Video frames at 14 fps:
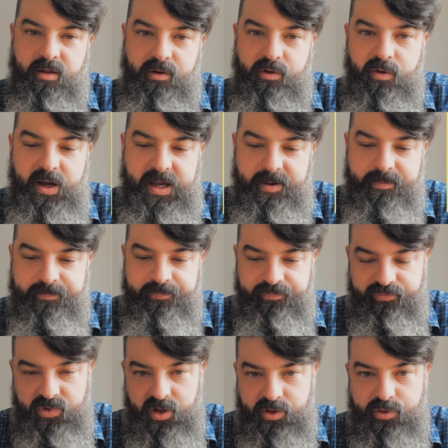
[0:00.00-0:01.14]
Grain,
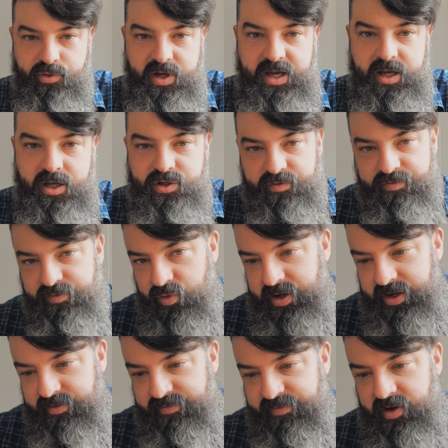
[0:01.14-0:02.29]
3 to 4
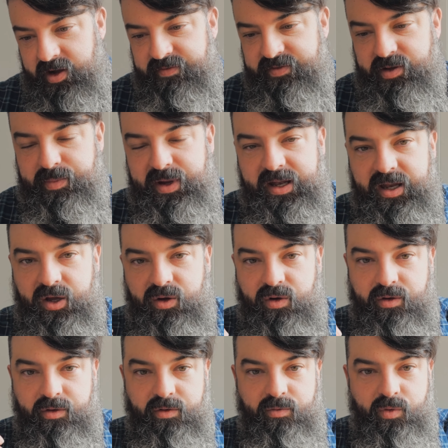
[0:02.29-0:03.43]
out of 5, depending
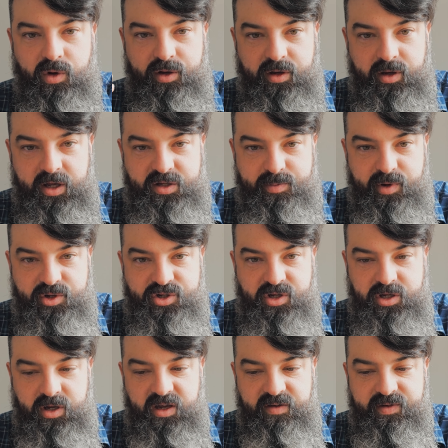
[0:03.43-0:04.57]
on what exposure
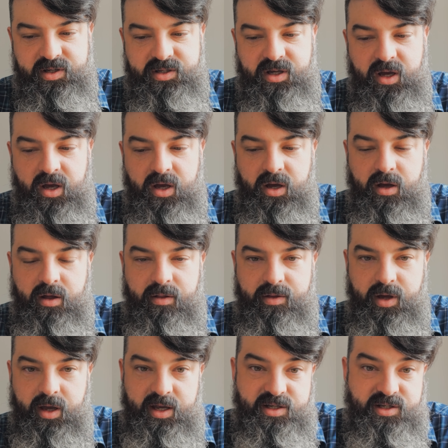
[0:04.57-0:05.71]
you give it.
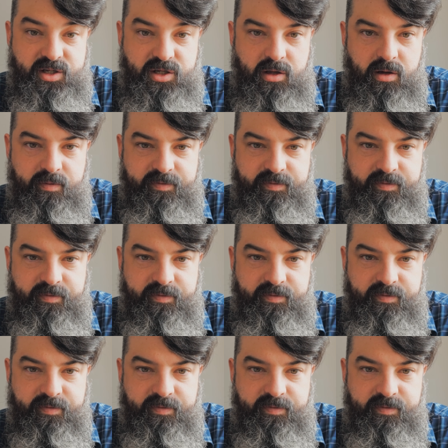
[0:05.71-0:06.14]
It's a slow